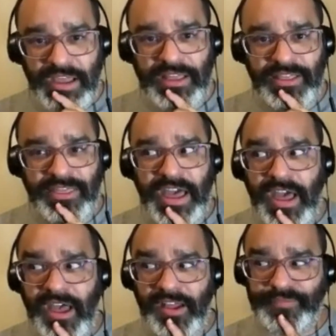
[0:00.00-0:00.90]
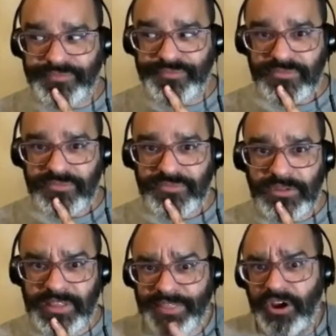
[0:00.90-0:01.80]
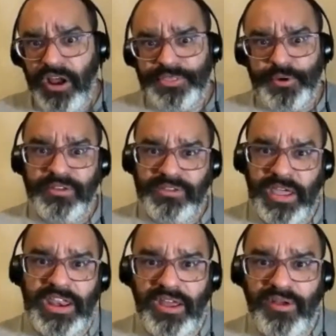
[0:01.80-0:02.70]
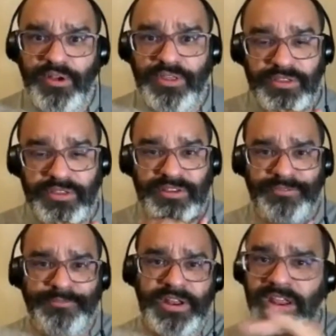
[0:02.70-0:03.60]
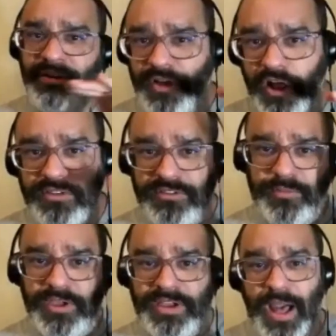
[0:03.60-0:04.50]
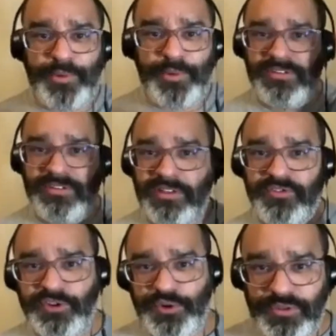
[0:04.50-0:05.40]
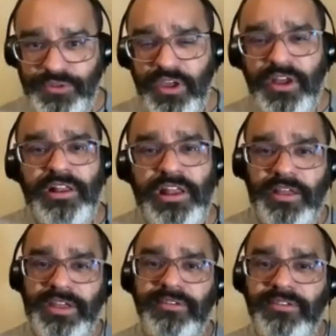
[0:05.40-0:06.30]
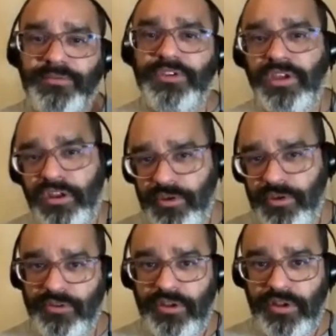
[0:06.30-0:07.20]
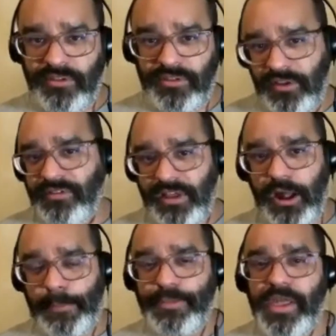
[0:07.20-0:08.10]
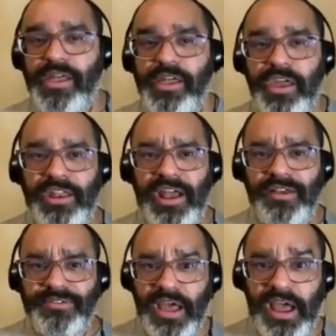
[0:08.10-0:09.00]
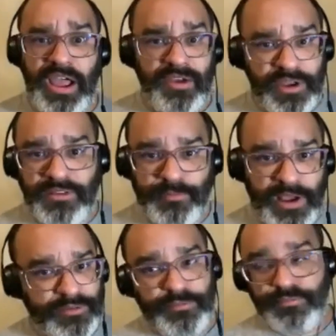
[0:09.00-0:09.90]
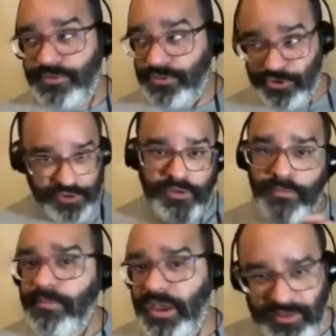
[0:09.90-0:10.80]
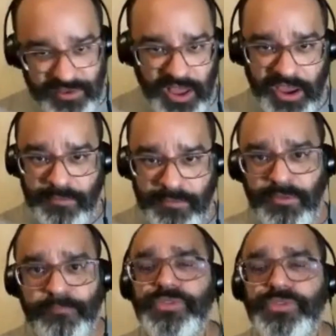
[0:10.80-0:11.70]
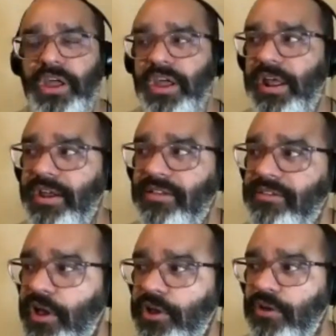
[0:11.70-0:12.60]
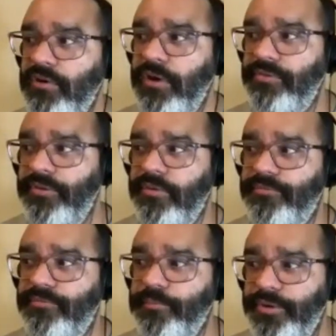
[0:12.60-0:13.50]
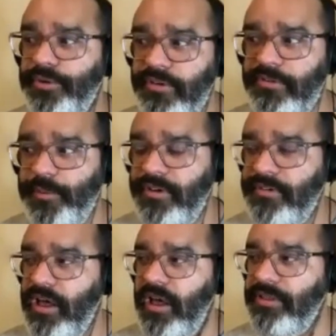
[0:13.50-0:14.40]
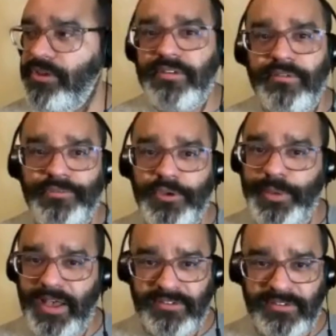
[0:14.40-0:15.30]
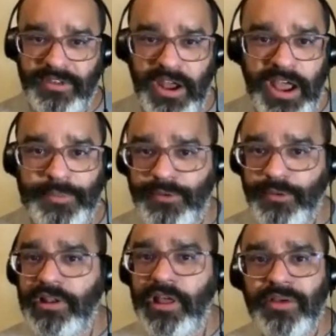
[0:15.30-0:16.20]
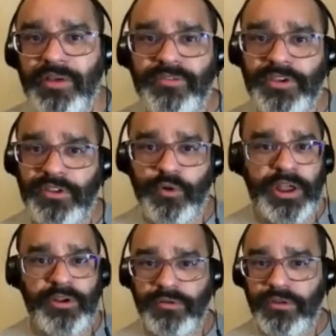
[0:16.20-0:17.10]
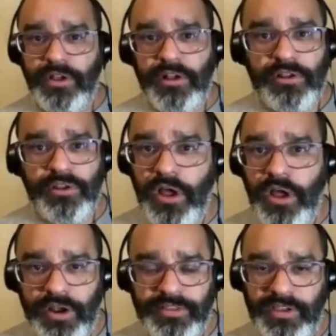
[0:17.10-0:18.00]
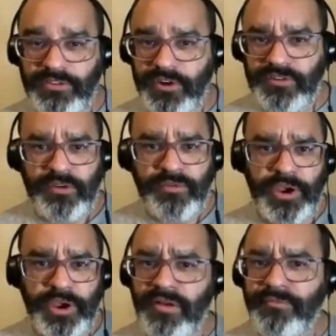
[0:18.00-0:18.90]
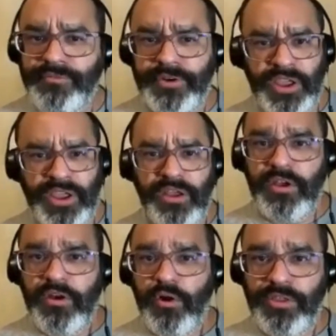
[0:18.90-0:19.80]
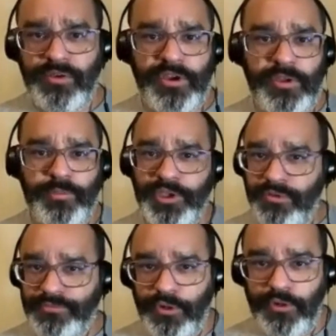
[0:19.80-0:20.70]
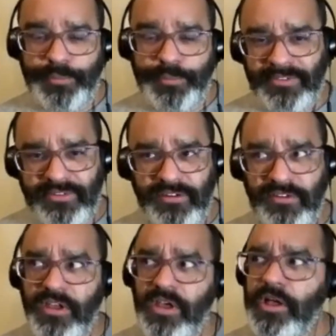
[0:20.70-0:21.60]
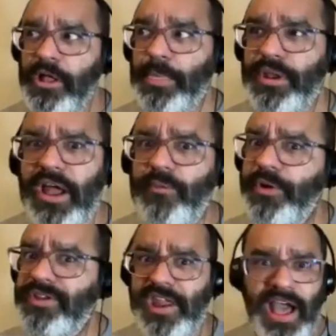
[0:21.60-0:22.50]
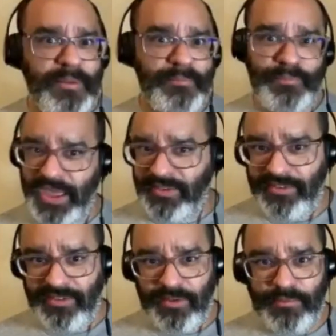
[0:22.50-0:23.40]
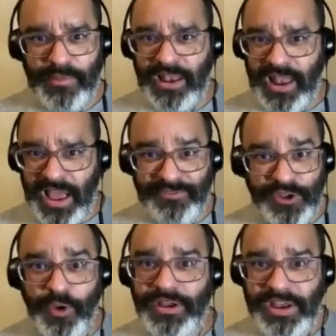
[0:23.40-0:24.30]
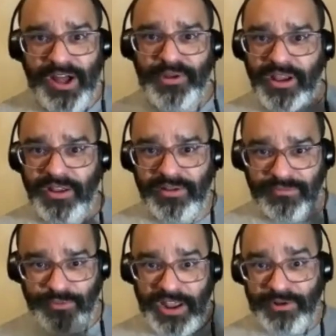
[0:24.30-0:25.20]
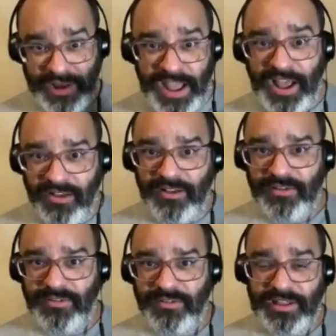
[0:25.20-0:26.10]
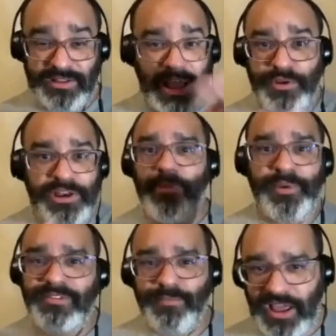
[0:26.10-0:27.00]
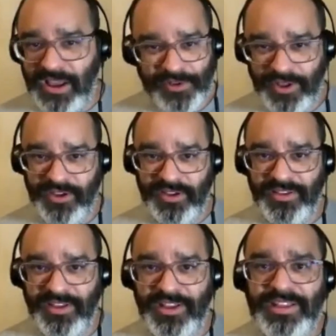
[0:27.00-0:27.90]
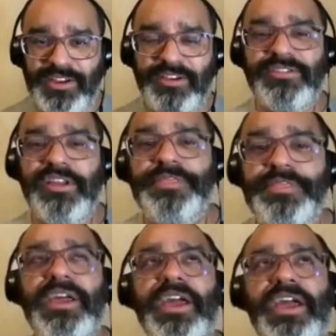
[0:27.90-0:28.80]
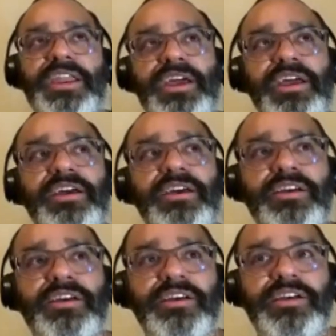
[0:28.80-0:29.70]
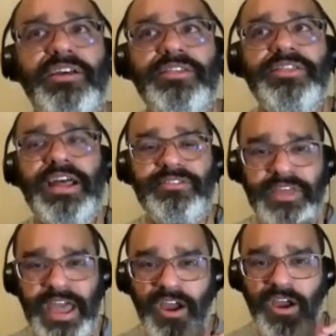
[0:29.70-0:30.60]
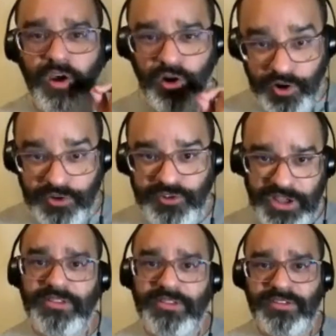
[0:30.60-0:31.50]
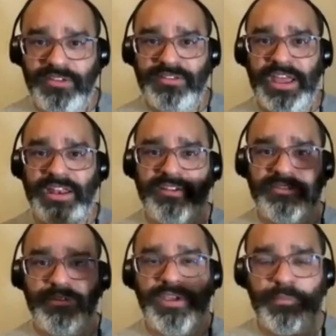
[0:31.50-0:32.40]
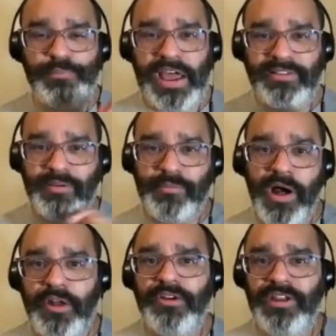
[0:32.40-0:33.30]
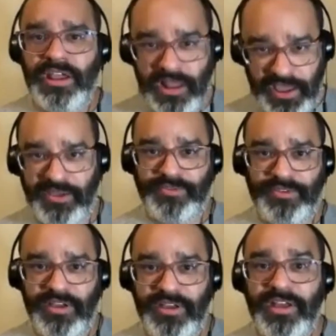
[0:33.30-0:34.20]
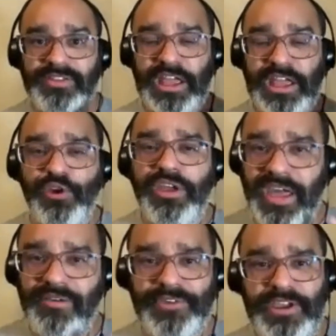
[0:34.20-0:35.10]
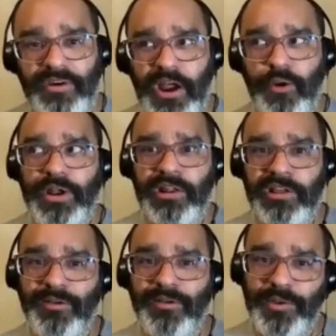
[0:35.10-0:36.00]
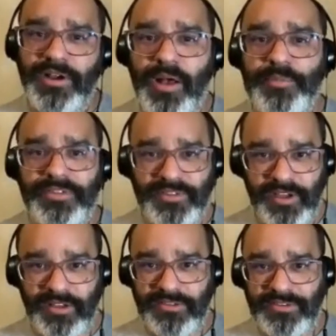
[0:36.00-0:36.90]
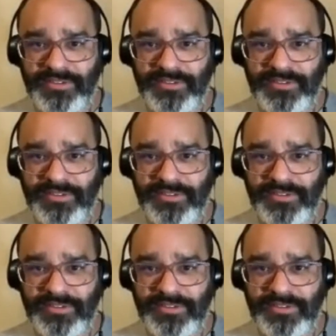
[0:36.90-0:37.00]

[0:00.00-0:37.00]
that they're authoritative, or they're the definitive, ultimate capital T truth. Like, that's up to the individual to suss out. And as I have read the Bible through many times, and I can tell you from personal experience, there's a few passages that I absolutely love, even though I don't no longer attend church. They're very comforting, or they're very beautiful passages. But I would not base my life, knowing now what I know now, I would not base my life on it. There's nothing in it that's that urgent that needs to be applied to modern day life that you can't figure out with a little bit of common sense.